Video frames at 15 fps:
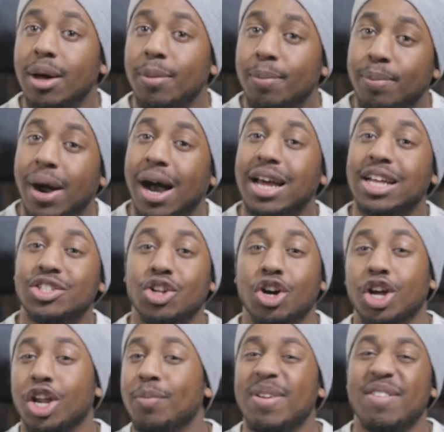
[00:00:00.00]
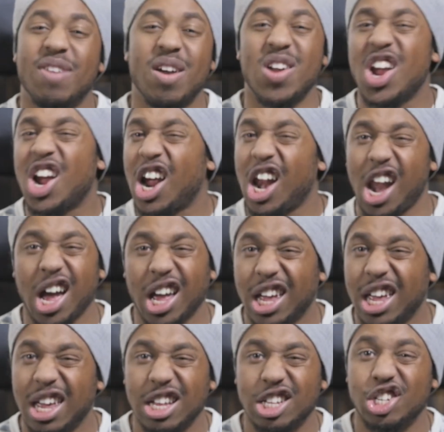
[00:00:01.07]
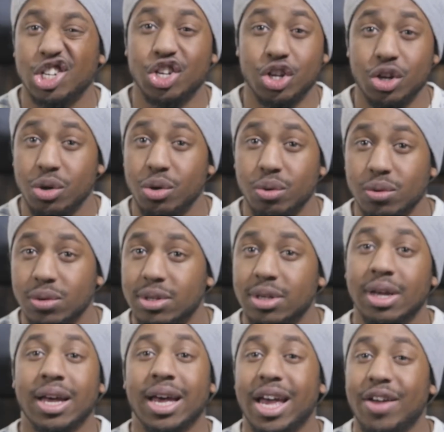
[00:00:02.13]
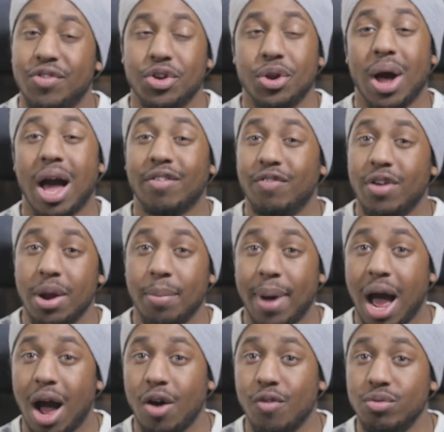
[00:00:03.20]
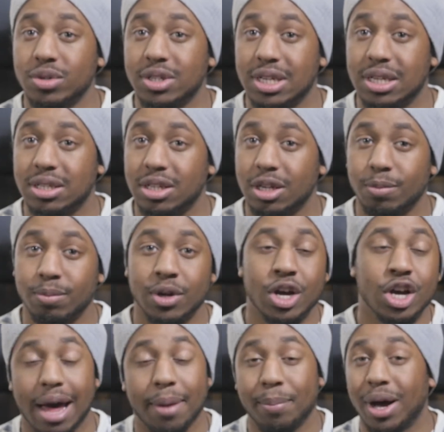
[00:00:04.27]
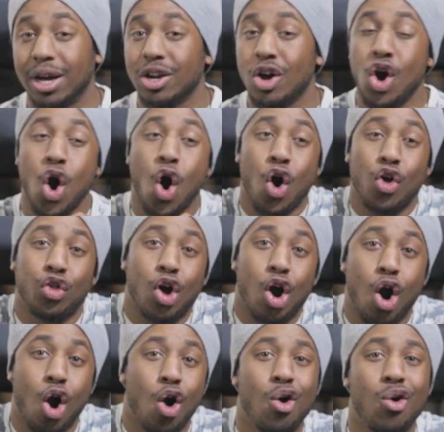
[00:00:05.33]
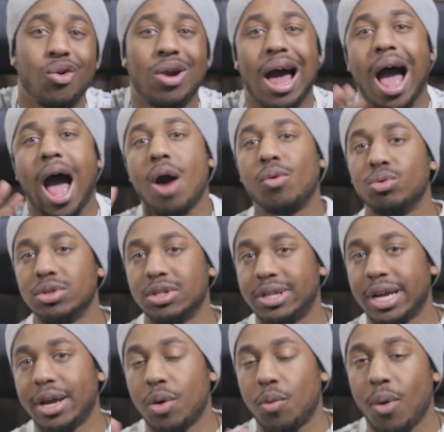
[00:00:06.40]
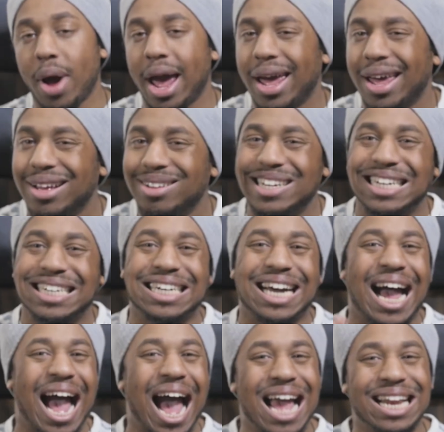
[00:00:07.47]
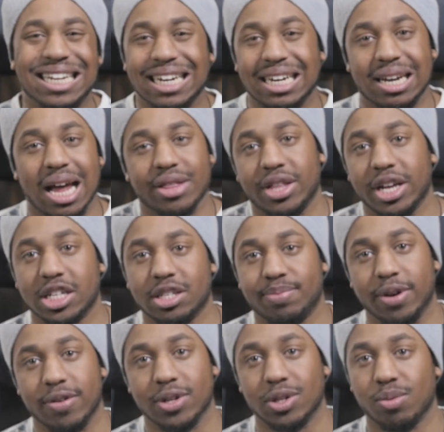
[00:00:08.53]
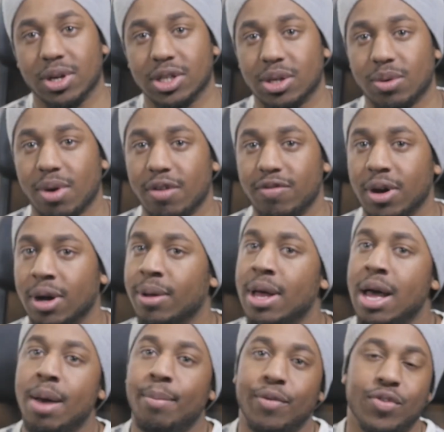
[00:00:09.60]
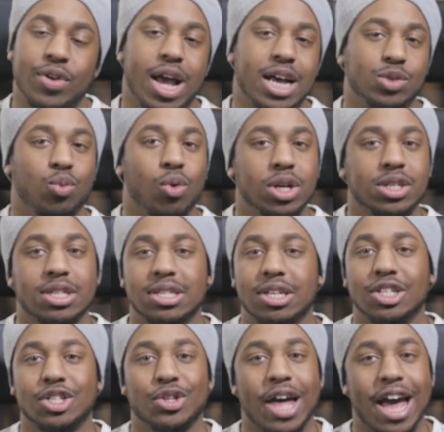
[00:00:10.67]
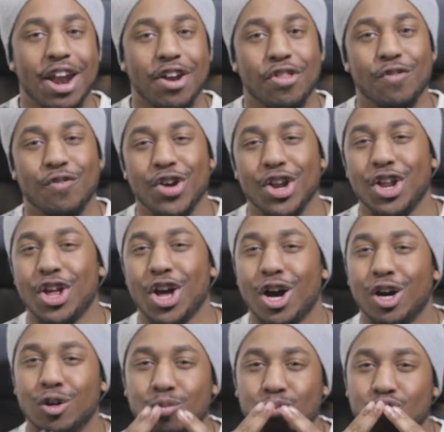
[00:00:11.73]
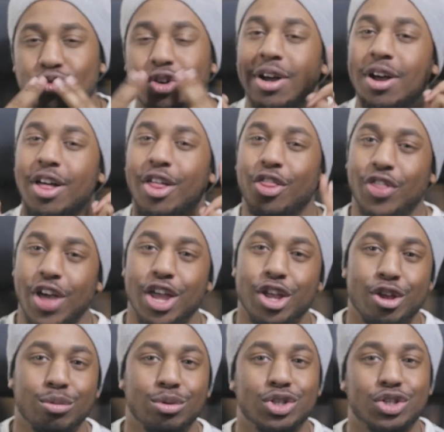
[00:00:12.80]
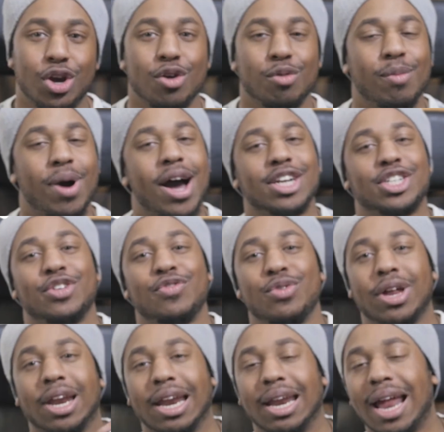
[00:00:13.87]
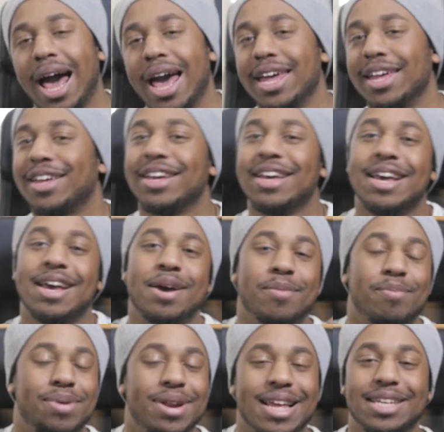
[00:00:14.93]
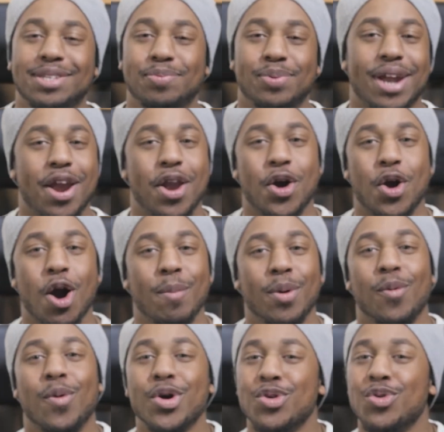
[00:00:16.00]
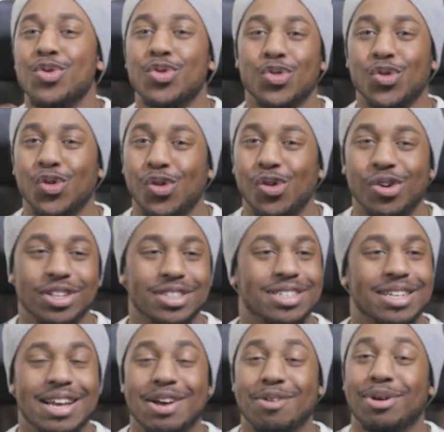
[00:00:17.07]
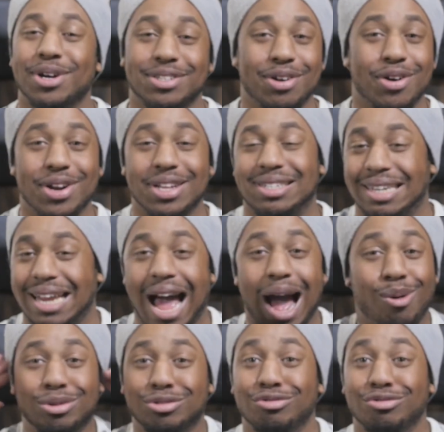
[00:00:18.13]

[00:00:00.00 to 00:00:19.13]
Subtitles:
but it's not going to be very clunky to use if you don't have a very powerful system. But on the whole, I will stay away. I didn't like the experience whatsoever. But if you guys watched this until the end of the video, thank you so much. If you can like, please put down a comment what you thought, because honestly, I was